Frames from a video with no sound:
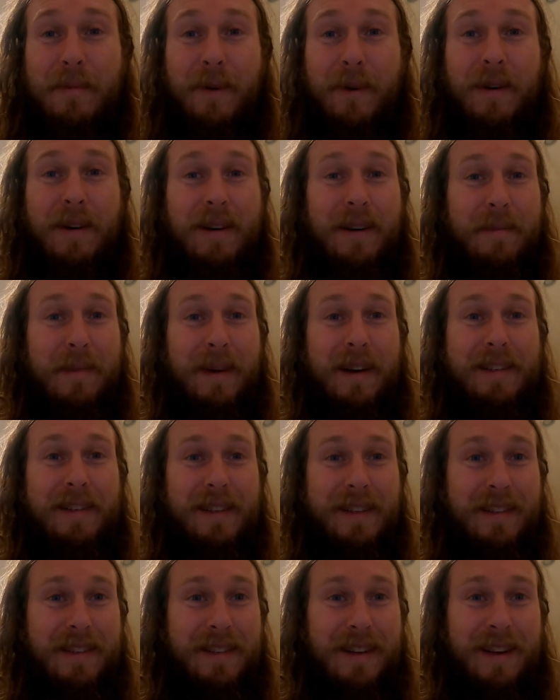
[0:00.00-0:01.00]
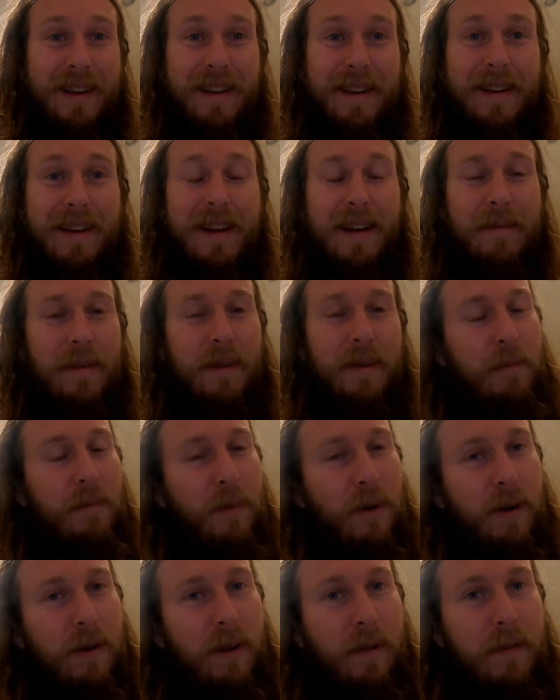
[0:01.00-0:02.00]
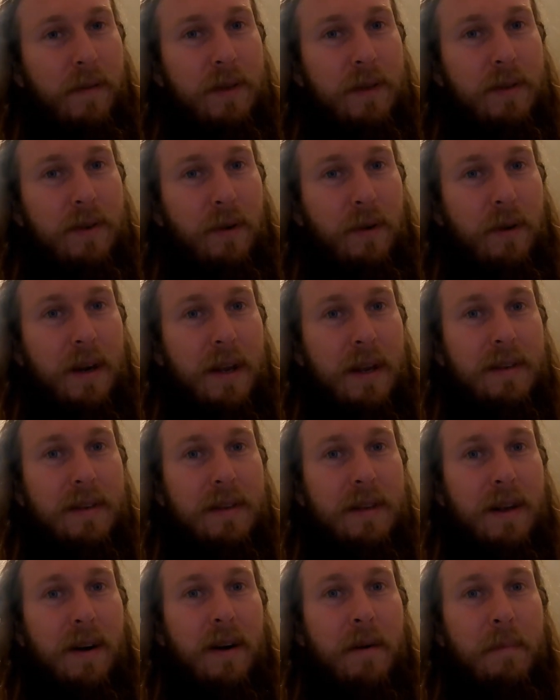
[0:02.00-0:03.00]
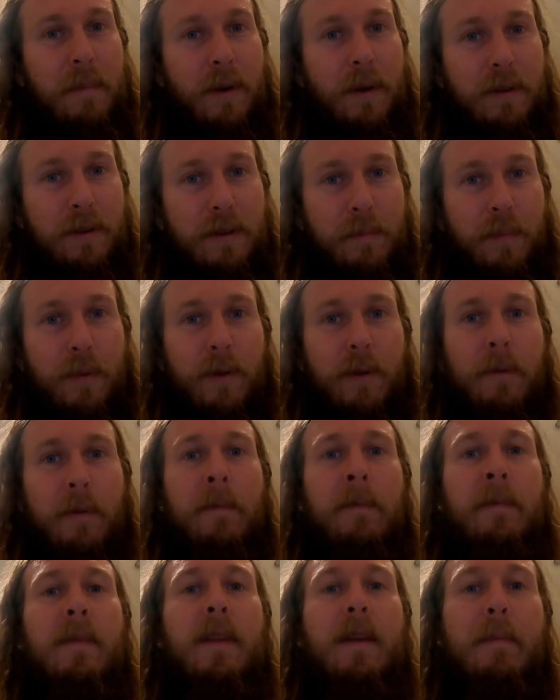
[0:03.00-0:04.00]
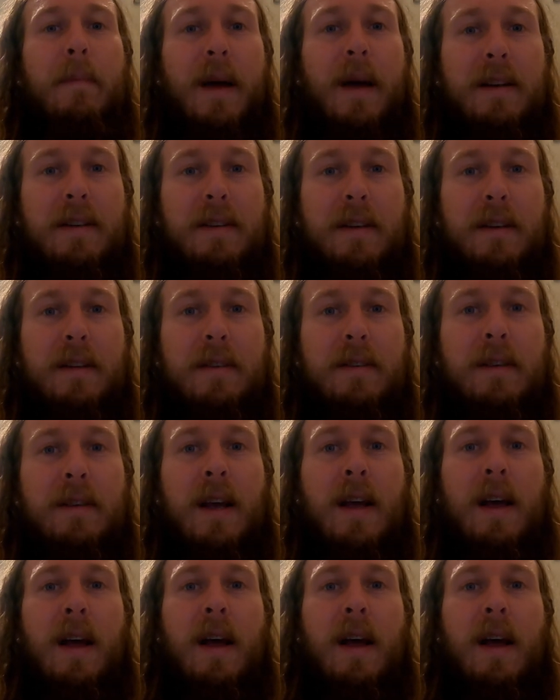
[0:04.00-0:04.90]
more dimensions. But the moral of the story is there are multiple dimensions,